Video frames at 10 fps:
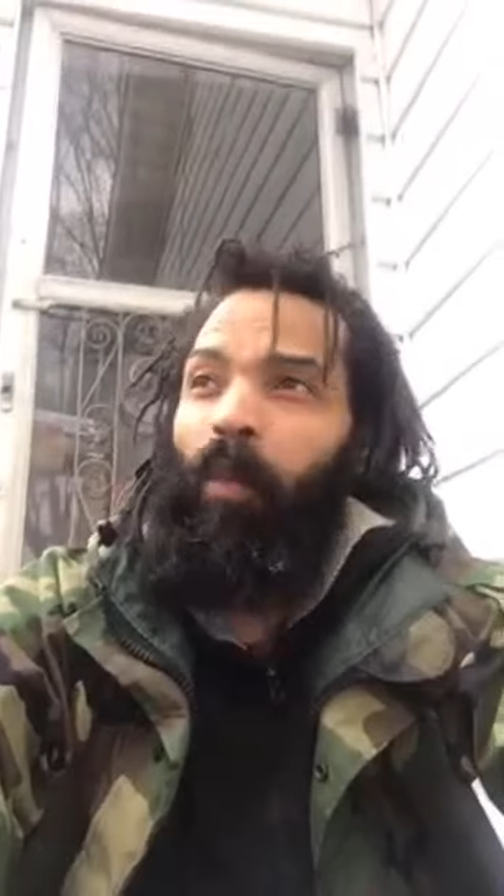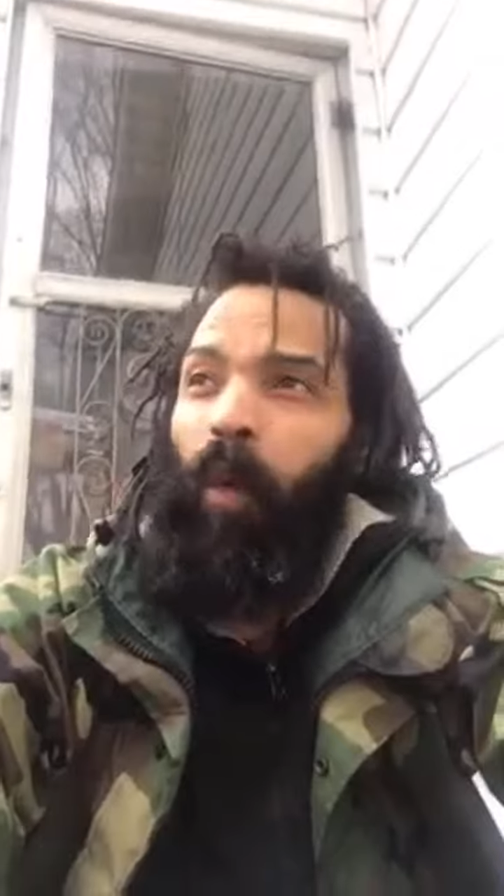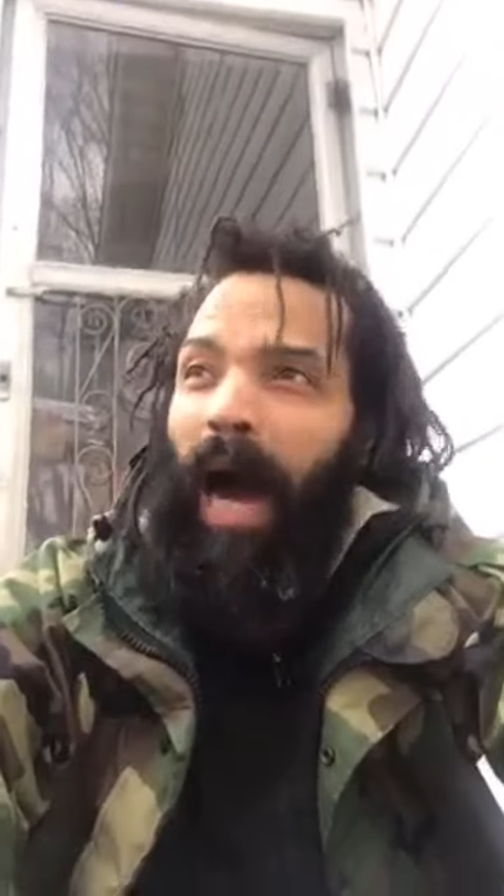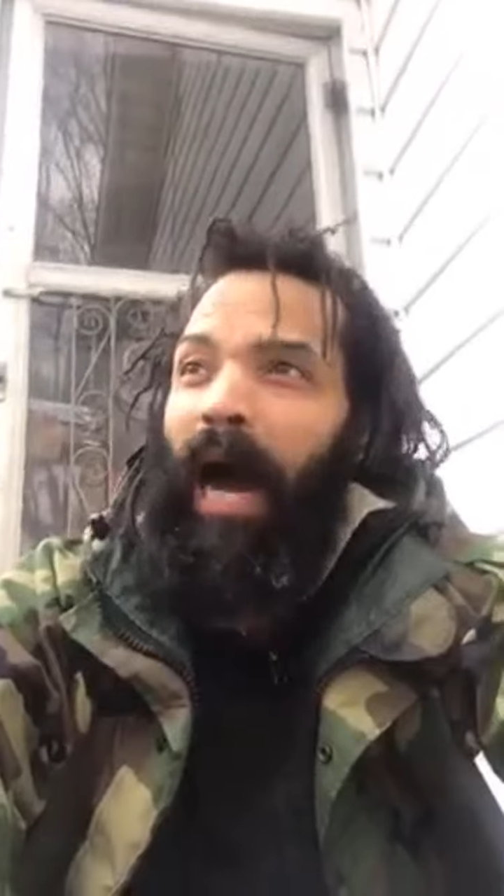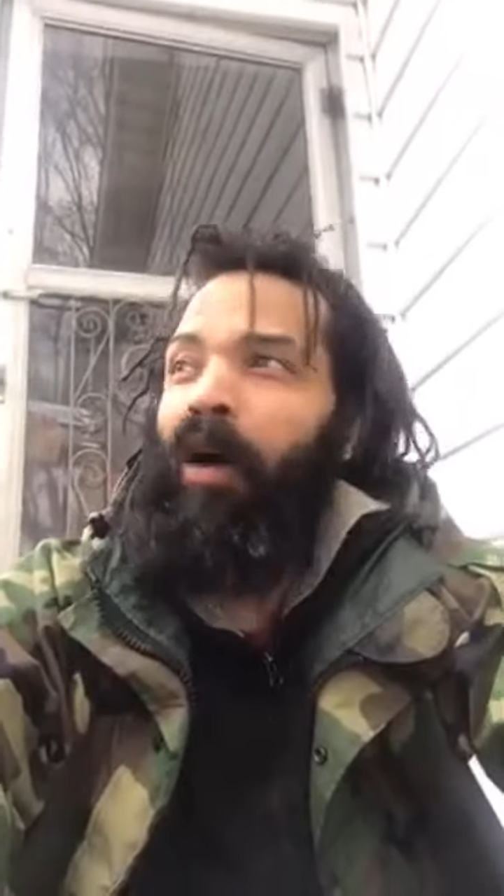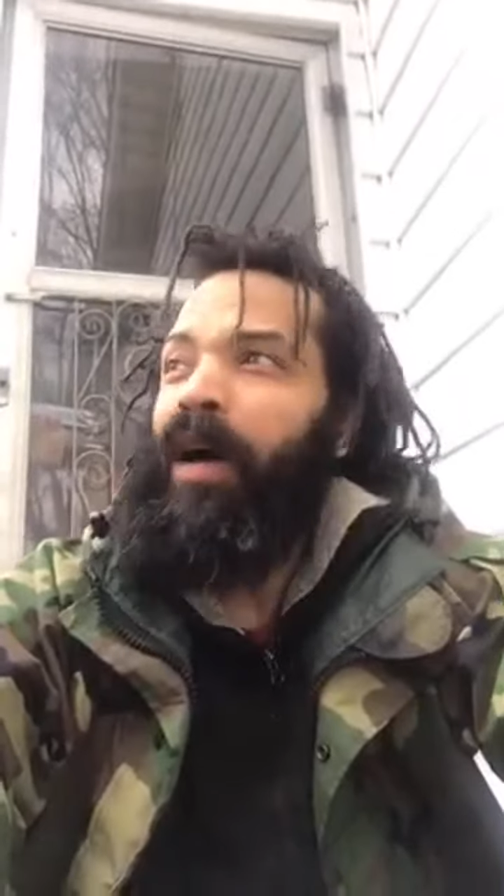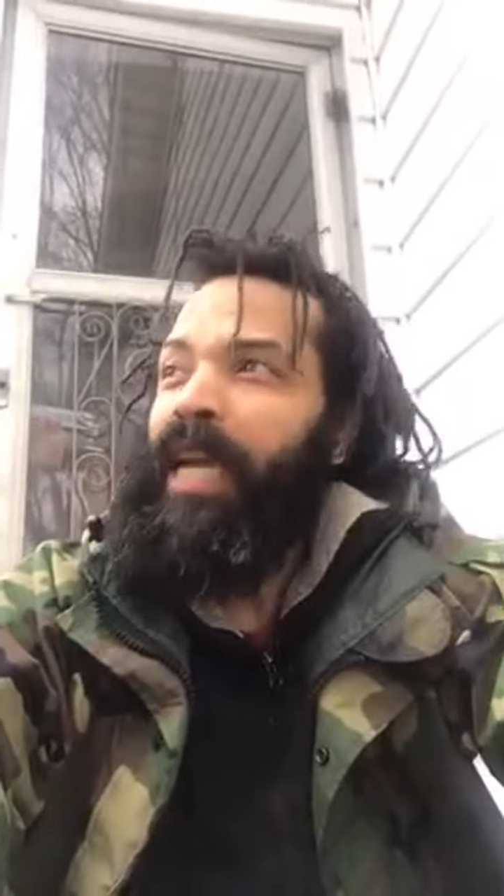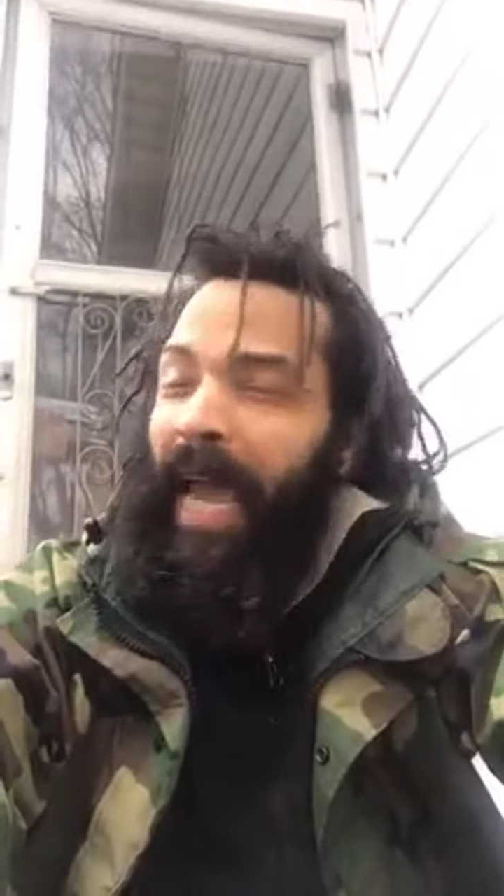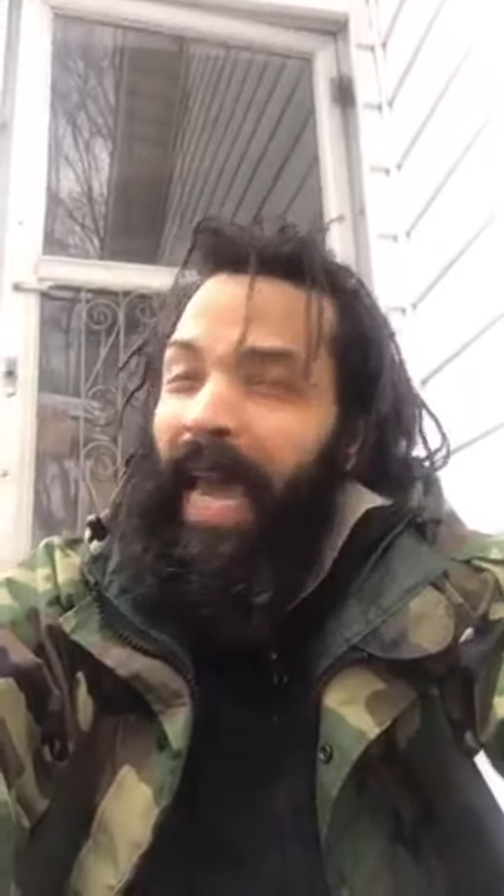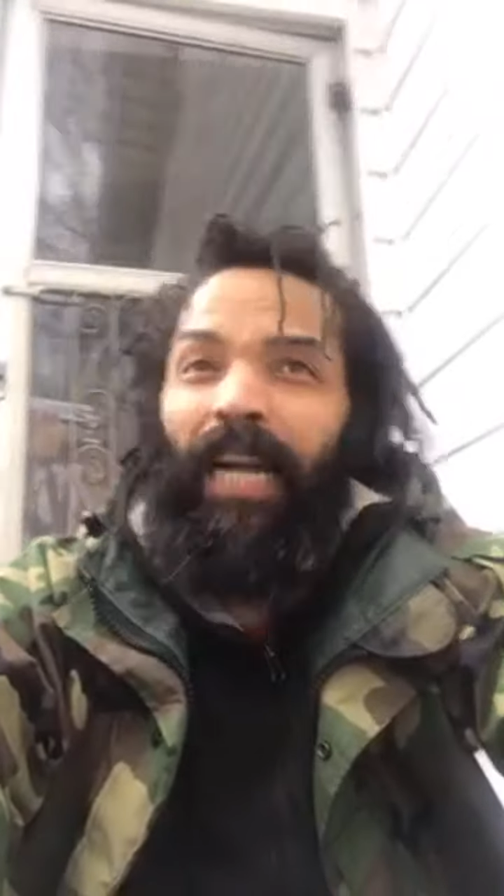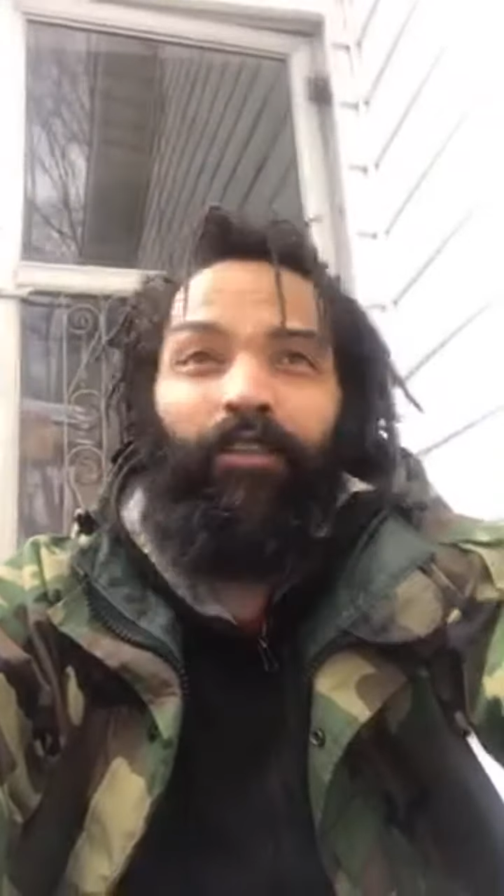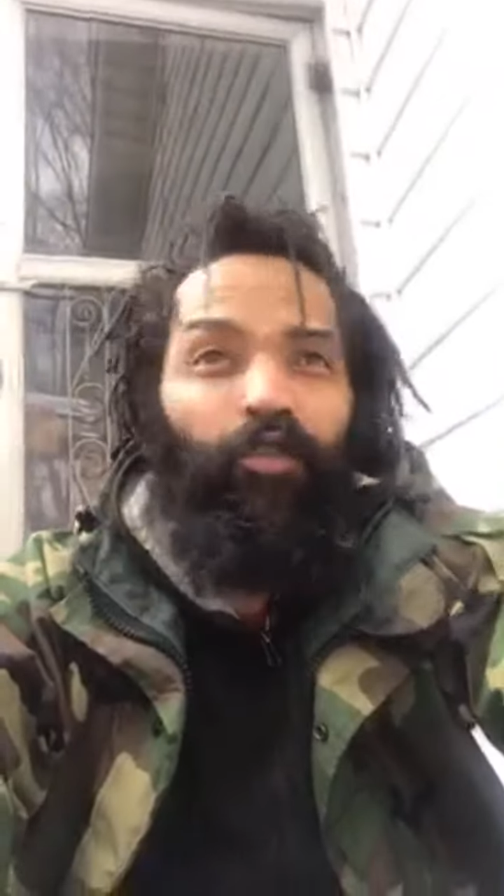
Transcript: wild, and you